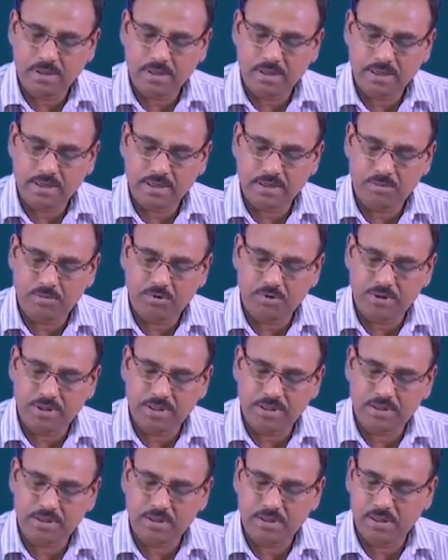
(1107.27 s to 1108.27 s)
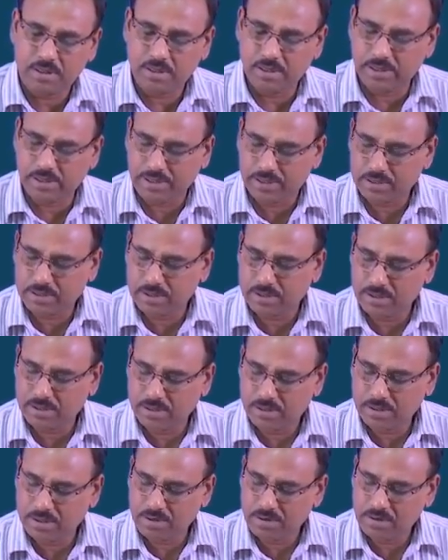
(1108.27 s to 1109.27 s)
I can put it like
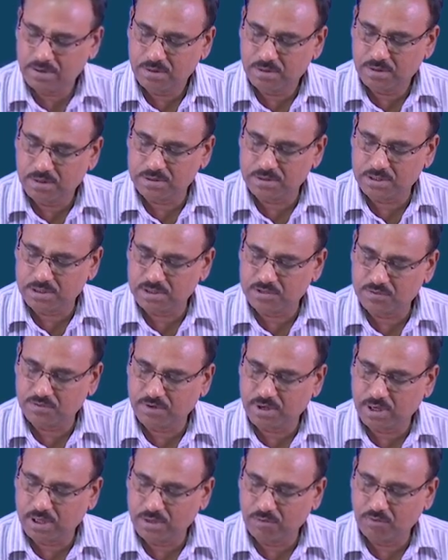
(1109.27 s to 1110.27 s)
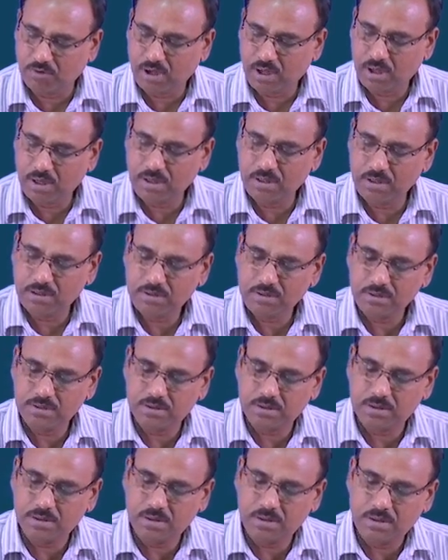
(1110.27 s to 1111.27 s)
this is phi 1,
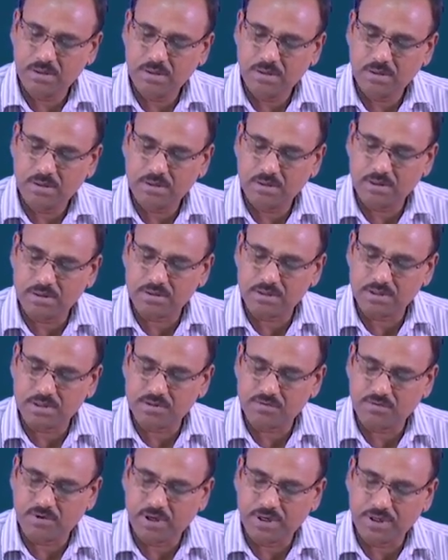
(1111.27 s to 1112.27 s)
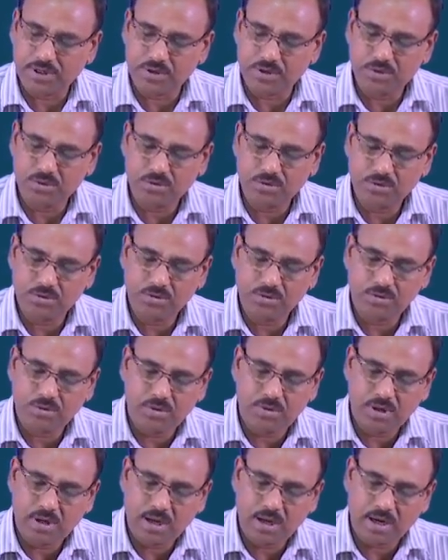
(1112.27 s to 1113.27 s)
this is phi 2
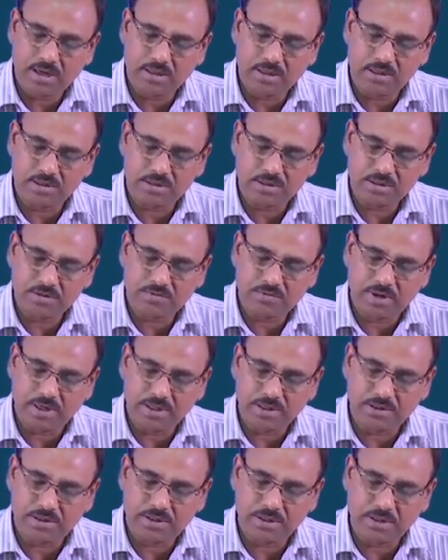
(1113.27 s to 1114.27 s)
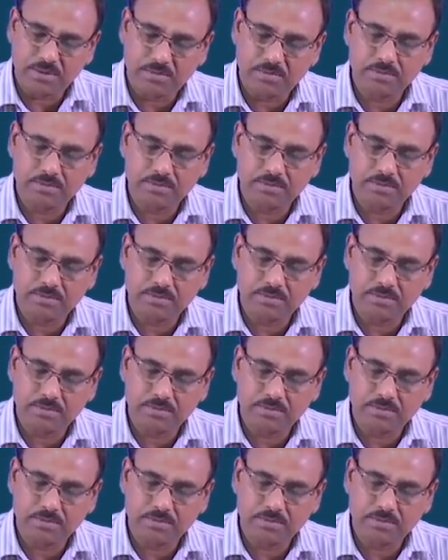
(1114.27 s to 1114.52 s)
and this is phi 3.